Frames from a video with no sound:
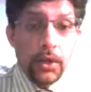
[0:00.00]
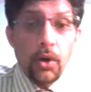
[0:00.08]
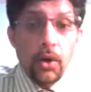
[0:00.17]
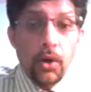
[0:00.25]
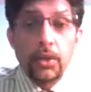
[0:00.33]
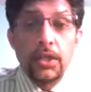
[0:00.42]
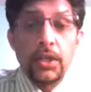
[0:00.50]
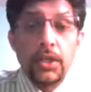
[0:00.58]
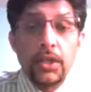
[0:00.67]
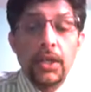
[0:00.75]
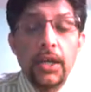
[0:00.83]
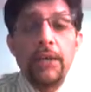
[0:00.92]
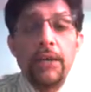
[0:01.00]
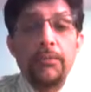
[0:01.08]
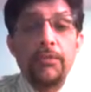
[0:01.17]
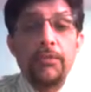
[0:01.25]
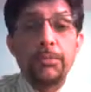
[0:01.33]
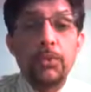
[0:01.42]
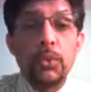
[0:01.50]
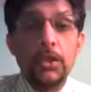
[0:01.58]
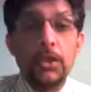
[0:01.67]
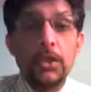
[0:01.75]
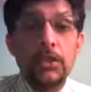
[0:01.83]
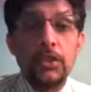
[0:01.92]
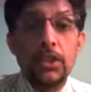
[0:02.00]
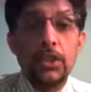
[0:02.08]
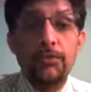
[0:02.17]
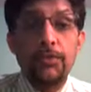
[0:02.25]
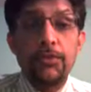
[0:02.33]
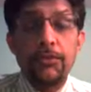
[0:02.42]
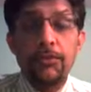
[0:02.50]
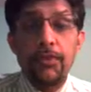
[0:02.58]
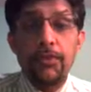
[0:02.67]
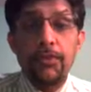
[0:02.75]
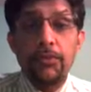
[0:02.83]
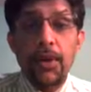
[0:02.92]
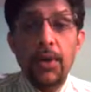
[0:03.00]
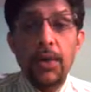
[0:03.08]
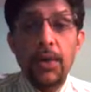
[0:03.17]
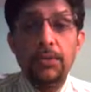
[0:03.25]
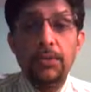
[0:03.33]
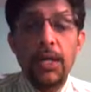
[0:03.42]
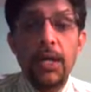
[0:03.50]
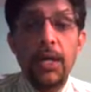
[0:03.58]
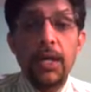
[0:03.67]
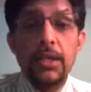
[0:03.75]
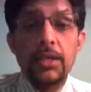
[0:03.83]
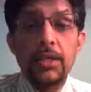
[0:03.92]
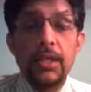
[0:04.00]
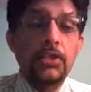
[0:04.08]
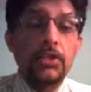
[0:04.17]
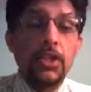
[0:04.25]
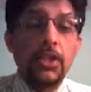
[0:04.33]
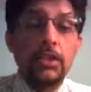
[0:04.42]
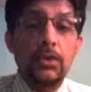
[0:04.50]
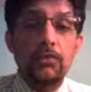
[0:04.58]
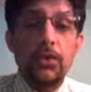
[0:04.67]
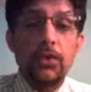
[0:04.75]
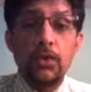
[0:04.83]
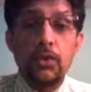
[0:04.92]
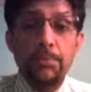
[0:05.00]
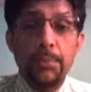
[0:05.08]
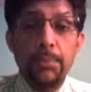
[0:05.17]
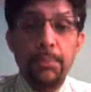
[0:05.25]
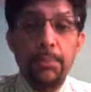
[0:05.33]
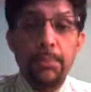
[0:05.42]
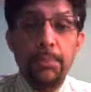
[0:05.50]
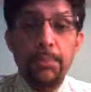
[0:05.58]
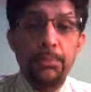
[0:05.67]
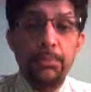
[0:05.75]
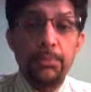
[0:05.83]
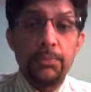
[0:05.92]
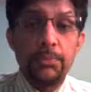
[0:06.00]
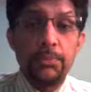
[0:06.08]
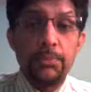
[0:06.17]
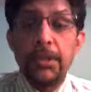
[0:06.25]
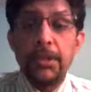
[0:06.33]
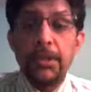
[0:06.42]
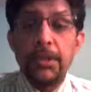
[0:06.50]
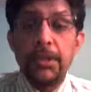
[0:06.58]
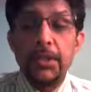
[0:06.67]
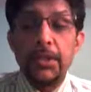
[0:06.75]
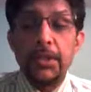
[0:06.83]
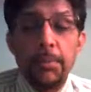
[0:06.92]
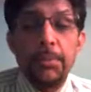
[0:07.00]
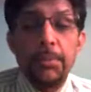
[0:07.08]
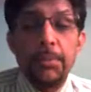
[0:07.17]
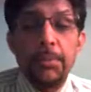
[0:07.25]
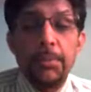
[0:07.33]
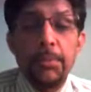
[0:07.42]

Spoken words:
on from 235 for 5. There was another very good partnership that happened between